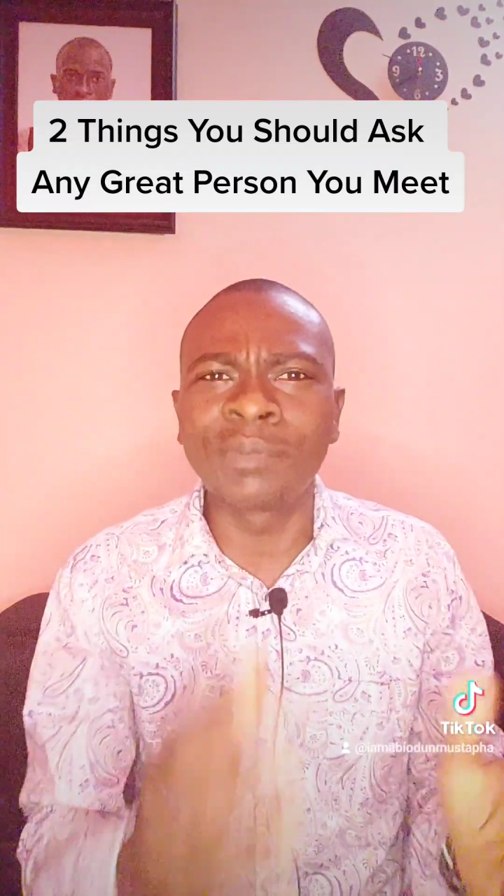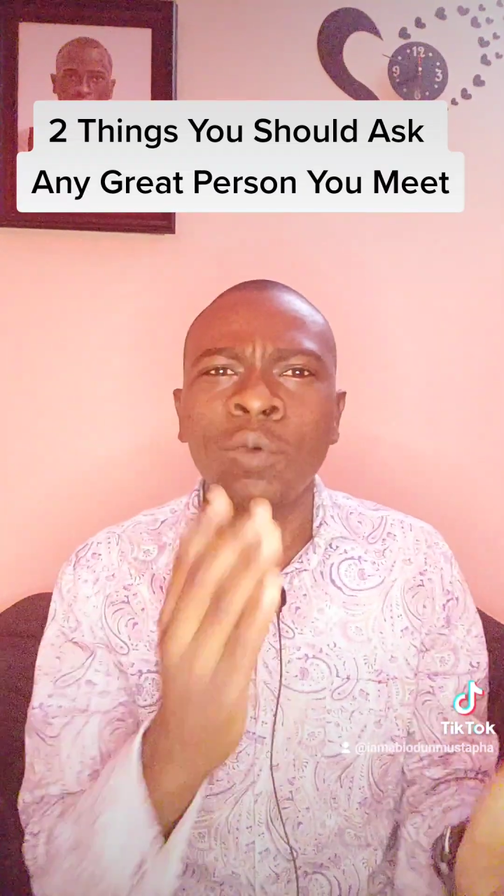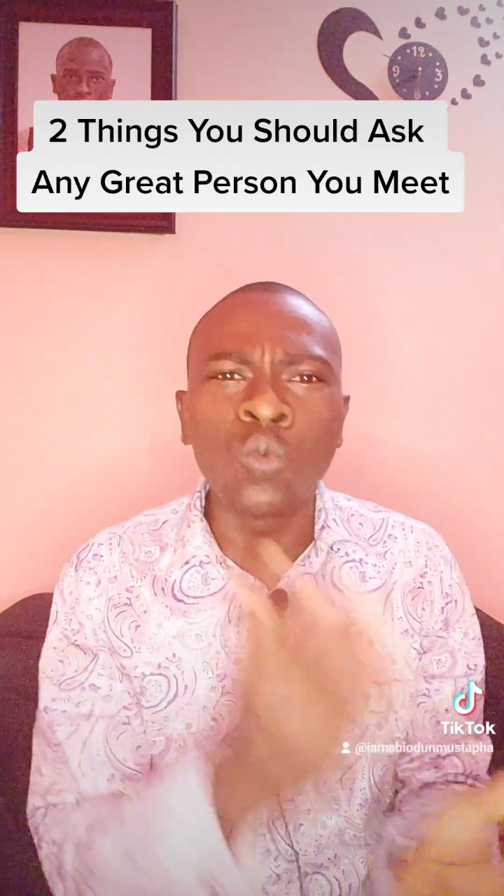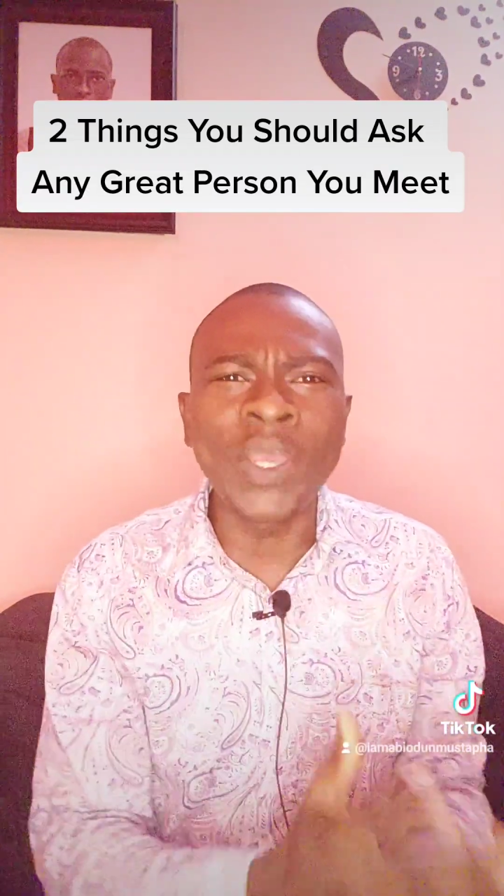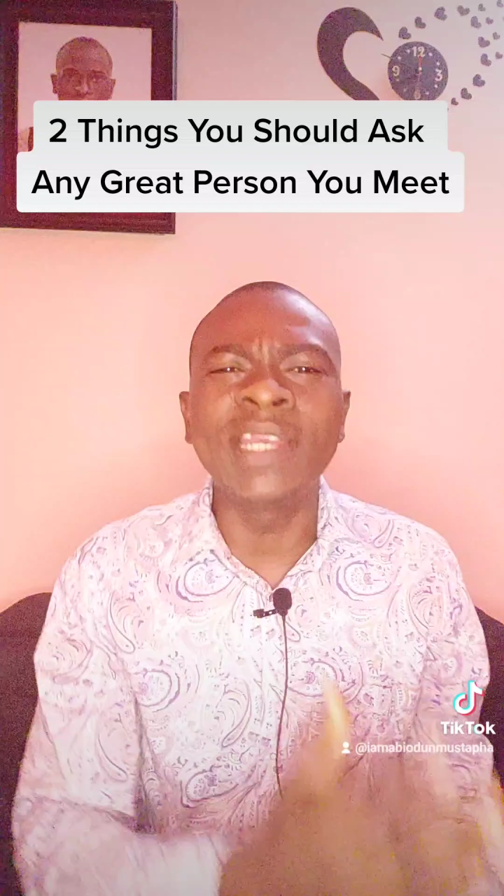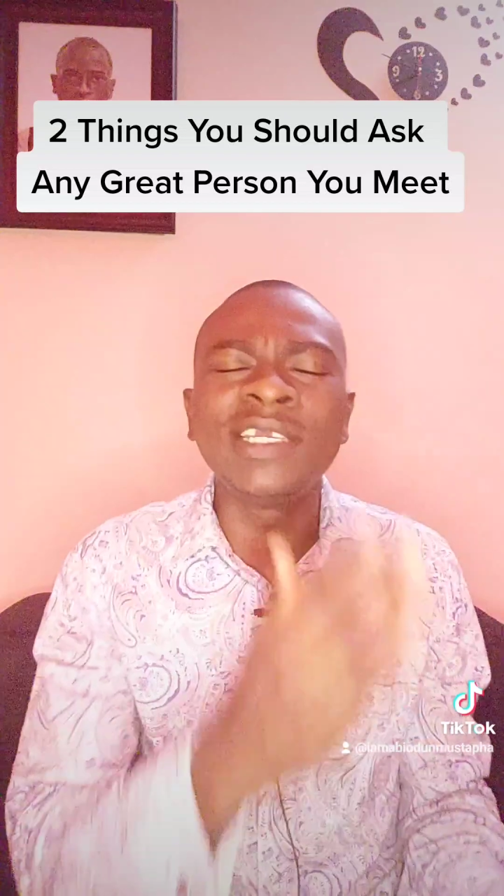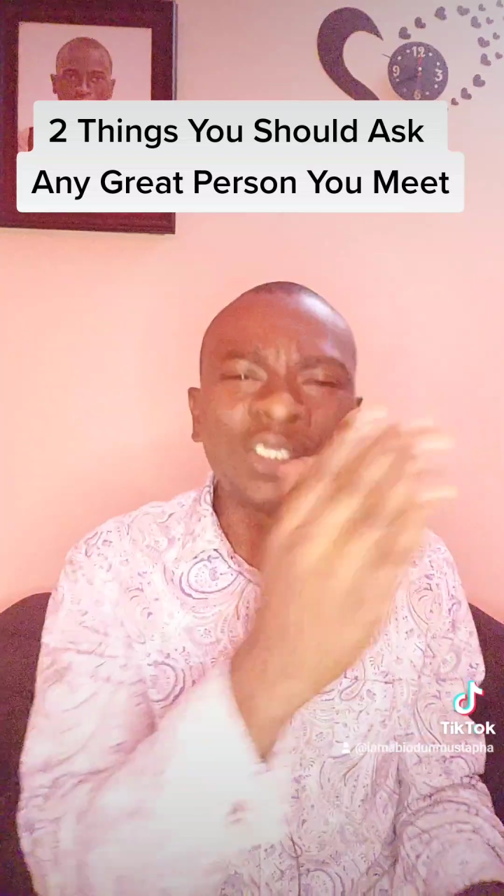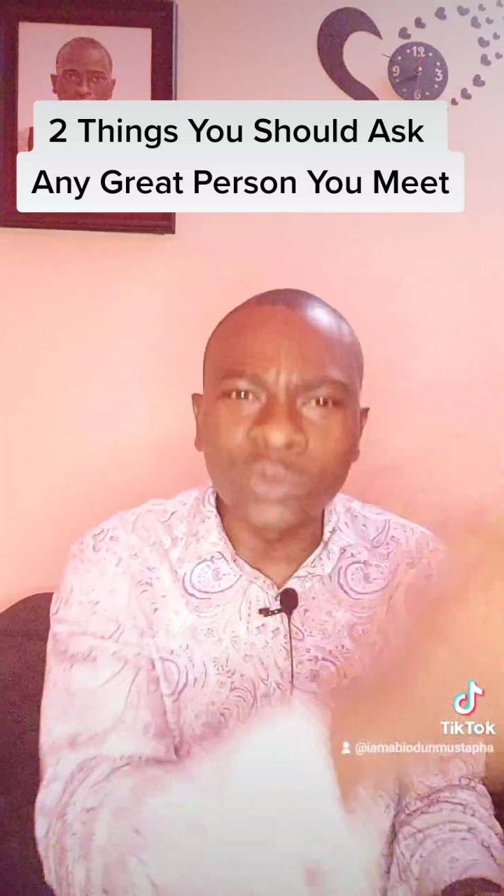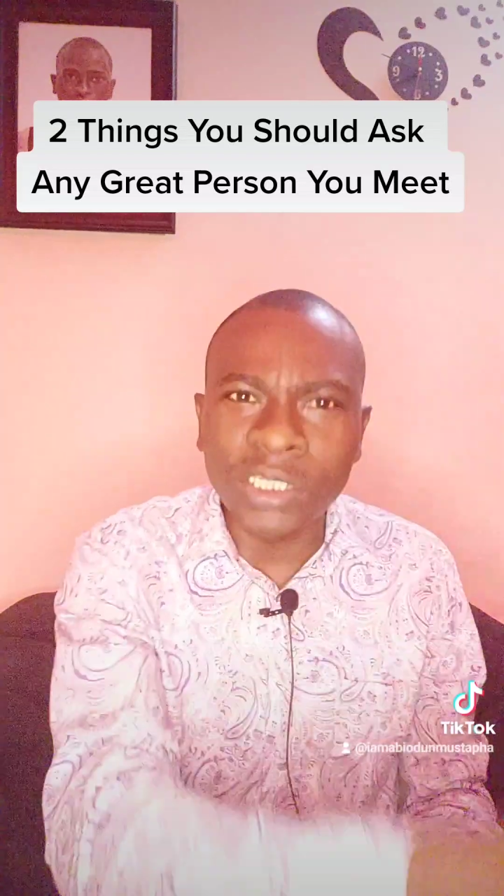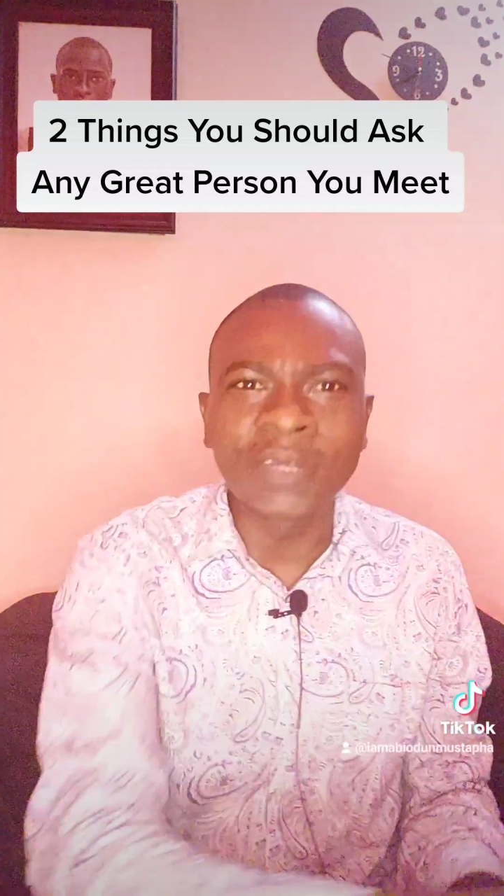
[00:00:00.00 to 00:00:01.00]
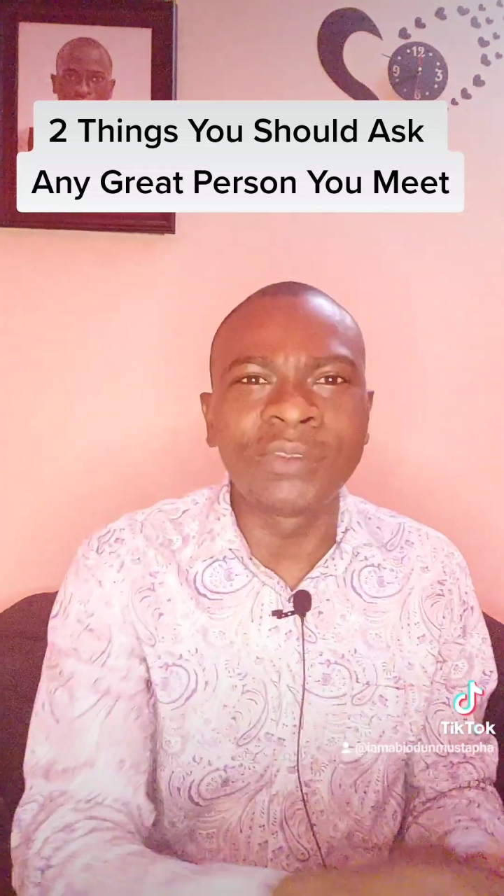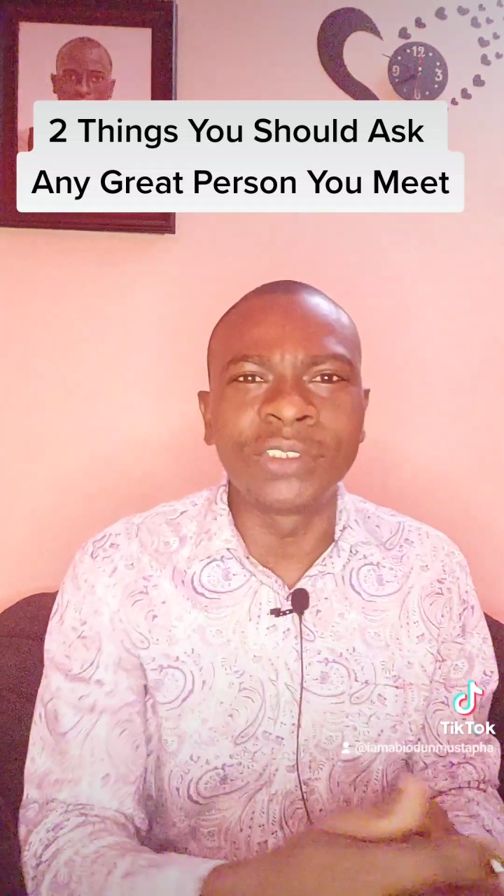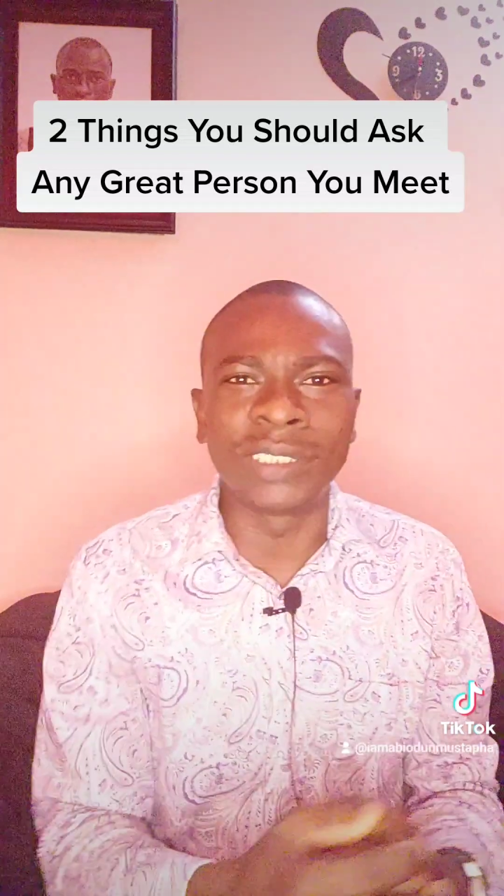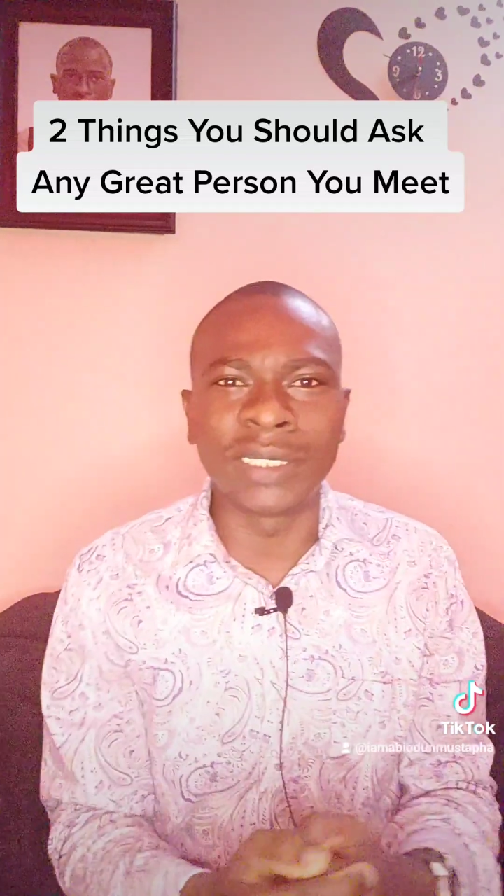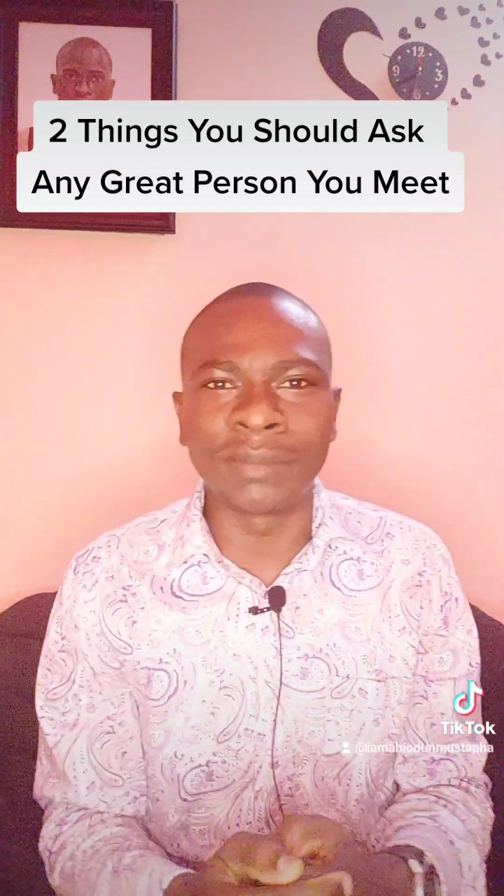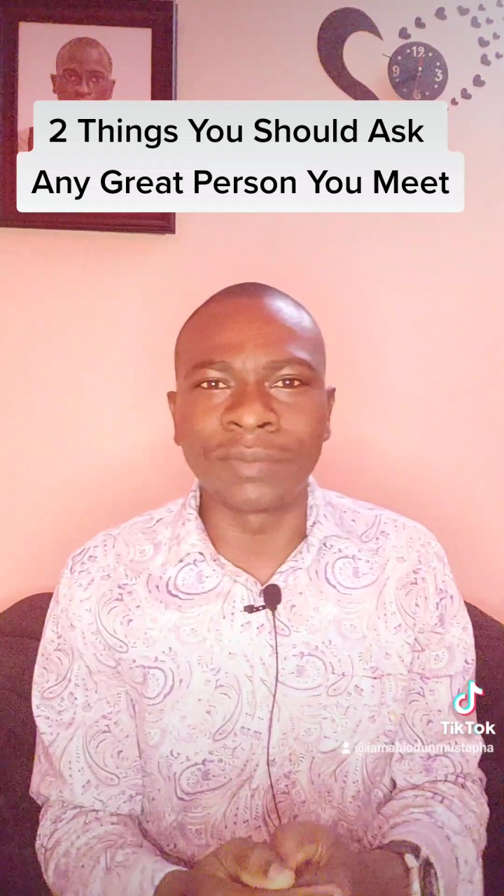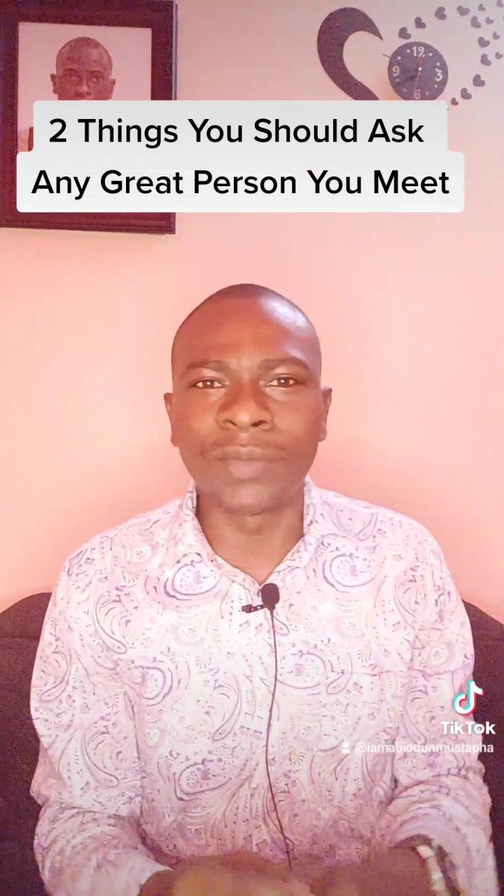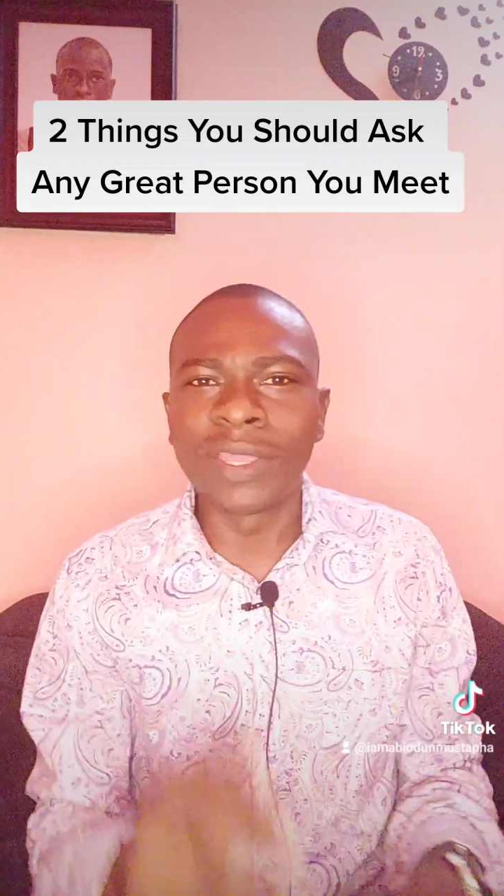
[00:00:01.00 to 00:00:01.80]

be willing to give to them.